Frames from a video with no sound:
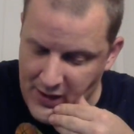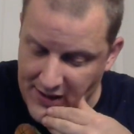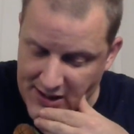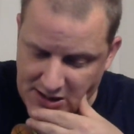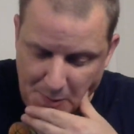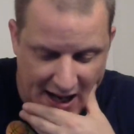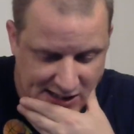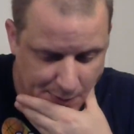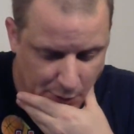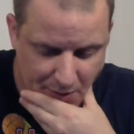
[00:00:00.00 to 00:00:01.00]
I think it's
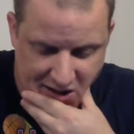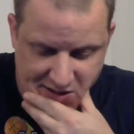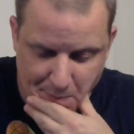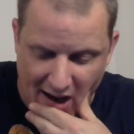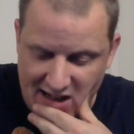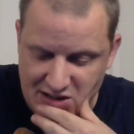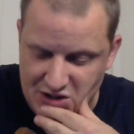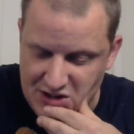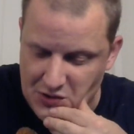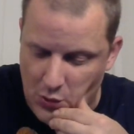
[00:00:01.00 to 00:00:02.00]
possible because Biden's
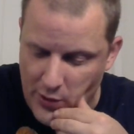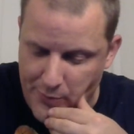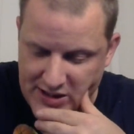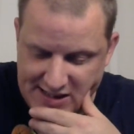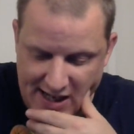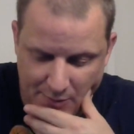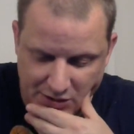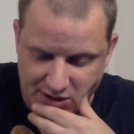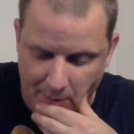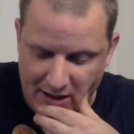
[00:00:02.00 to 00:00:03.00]
just a corporate Dem
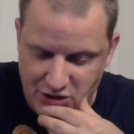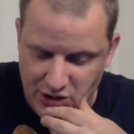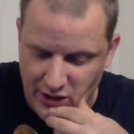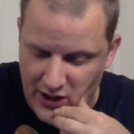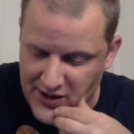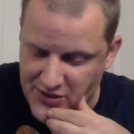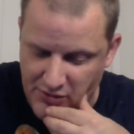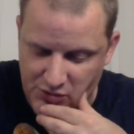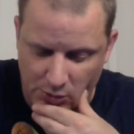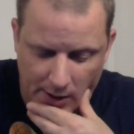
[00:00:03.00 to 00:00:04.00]
with dementia.
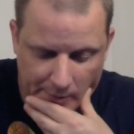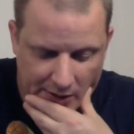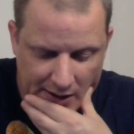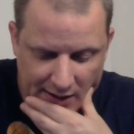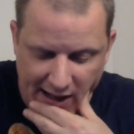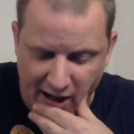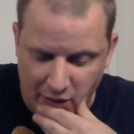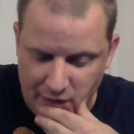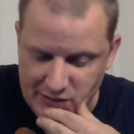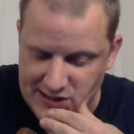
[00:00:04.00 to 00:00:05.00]
Also, Trump got
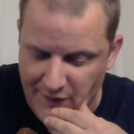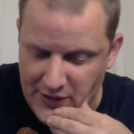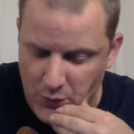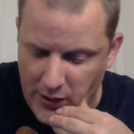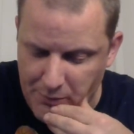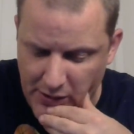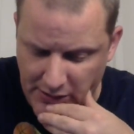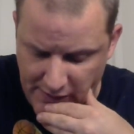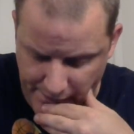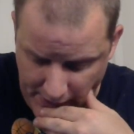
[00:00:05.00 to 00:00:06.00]
over 71 million